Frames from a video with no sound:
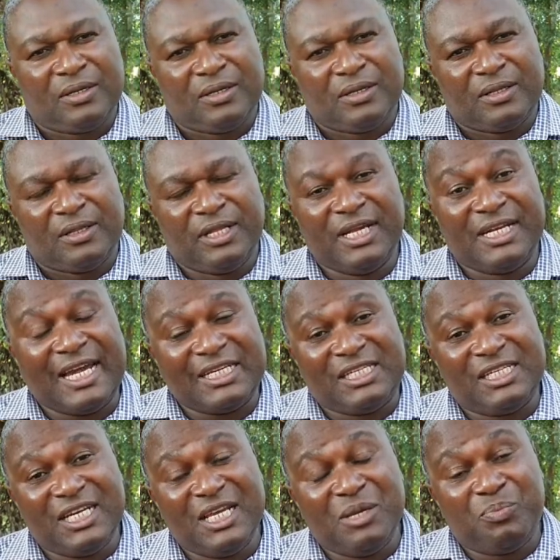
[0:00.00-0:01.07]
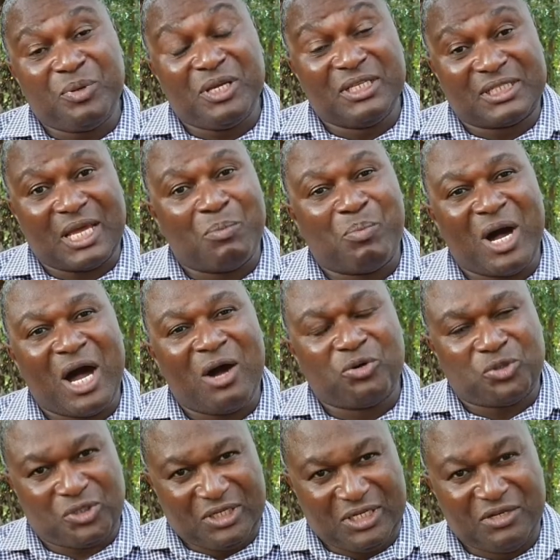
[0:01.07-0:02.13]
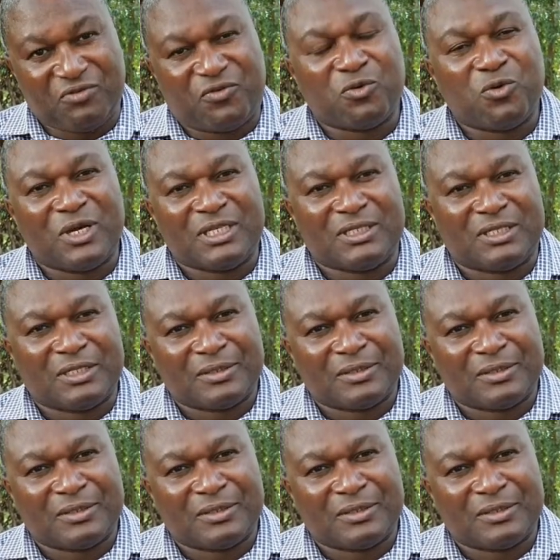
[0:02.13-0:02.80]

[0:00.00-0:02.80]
Leadership is about influence.